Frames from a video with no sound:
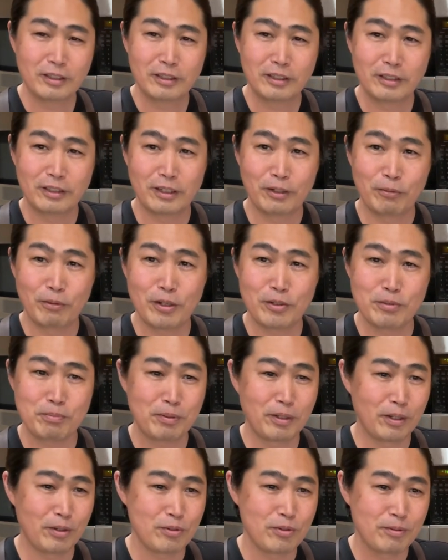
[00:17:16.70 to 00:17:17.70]
the
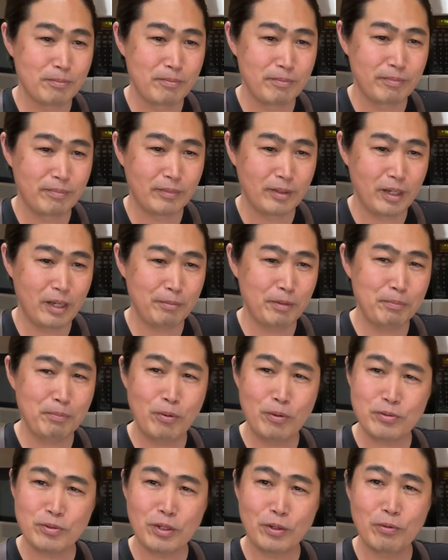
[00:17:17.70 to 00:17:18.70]
recipes. I've been
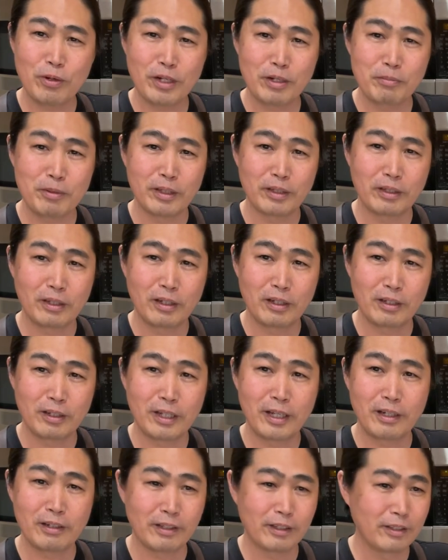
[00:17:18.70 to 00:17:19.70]
posting quite a bit uh,
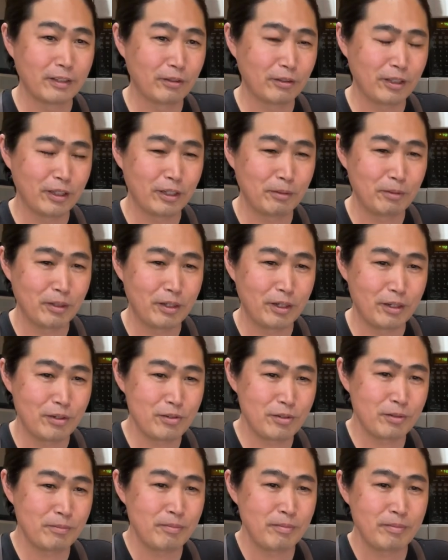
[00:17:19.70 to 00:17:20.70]
lately, okay, because
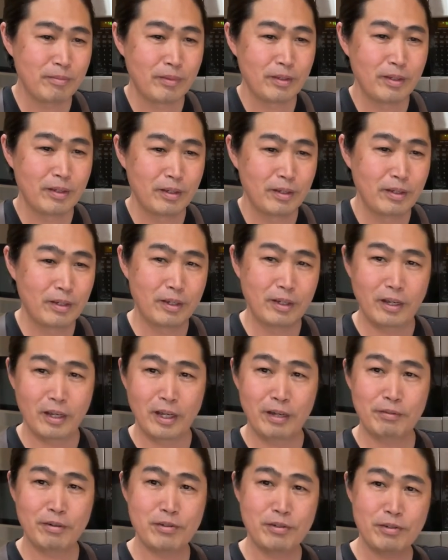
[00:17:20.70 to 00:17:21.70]

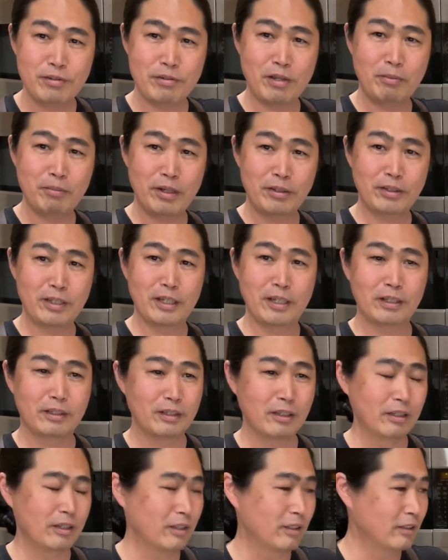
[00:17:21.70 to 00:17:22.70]
ever since I'm on that
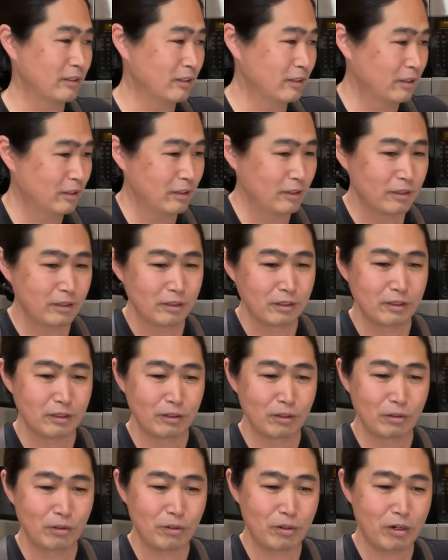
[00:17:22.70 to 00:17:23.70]
uh,
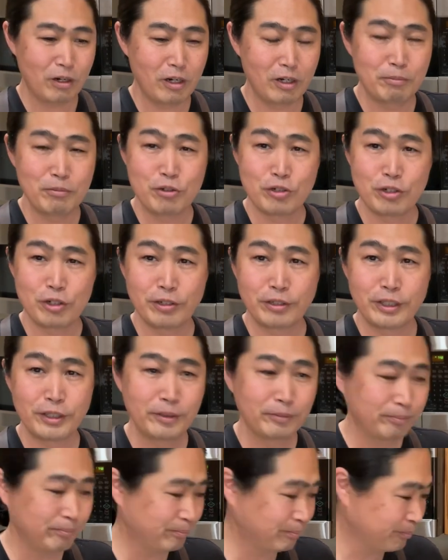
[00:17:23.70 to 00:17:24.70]
low carb journey,
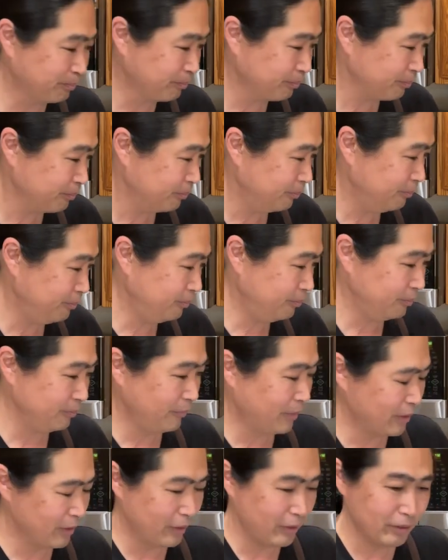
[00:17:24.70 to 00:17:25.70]

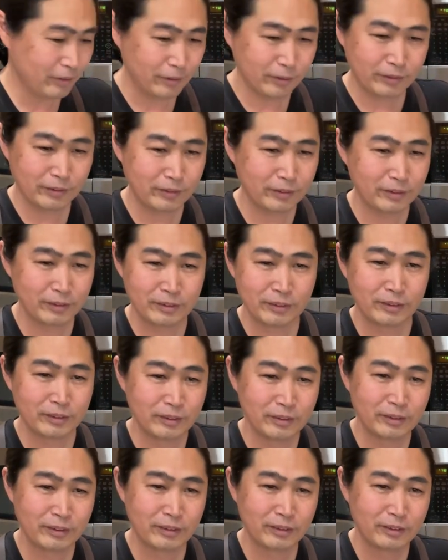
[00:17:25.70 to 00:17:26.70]
you know,
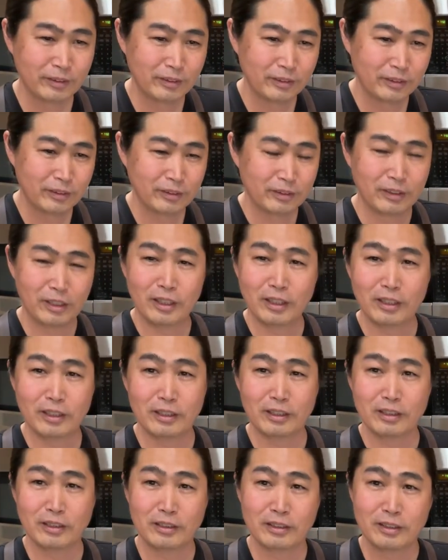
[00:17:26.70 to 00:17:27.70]

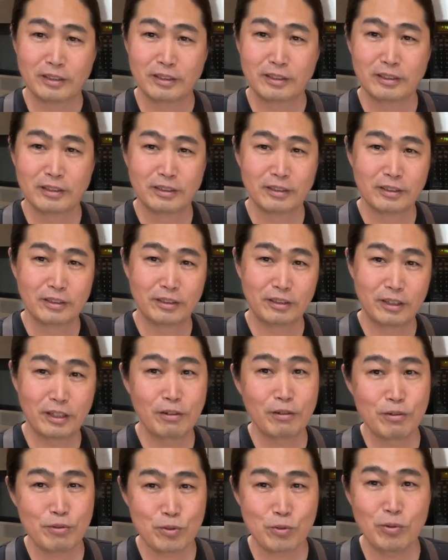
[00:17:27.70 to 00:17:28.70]
uh, you're
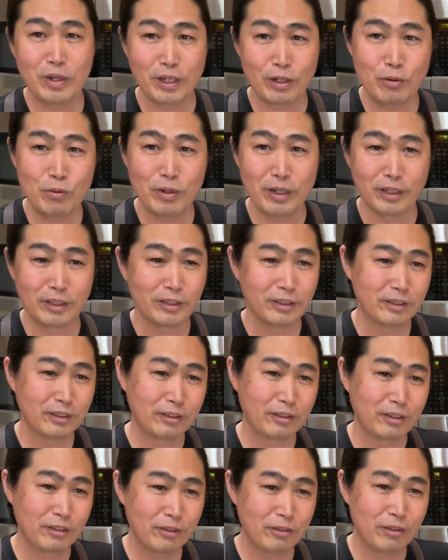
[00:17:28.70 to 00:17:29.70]
gonna lose weight quick.
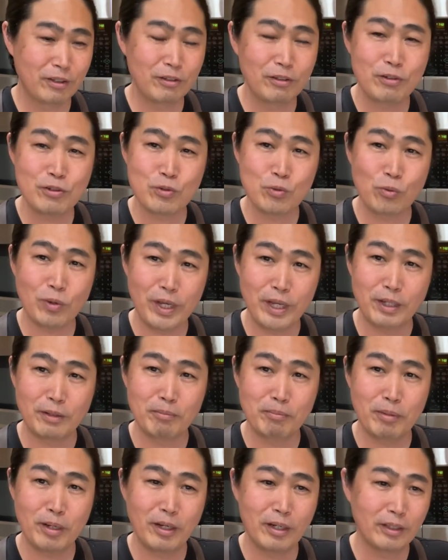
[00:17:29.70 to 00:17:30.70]
You're gonna lose weight,
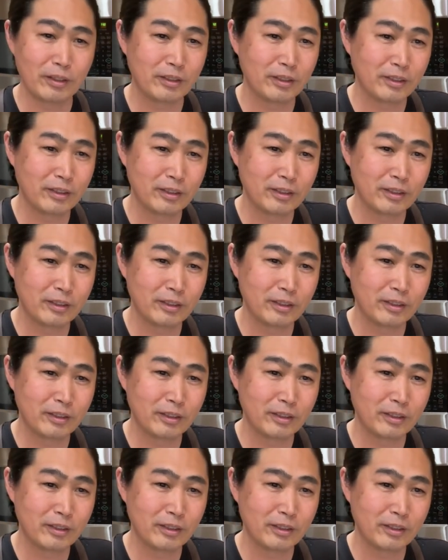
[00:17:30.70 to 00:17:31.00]
but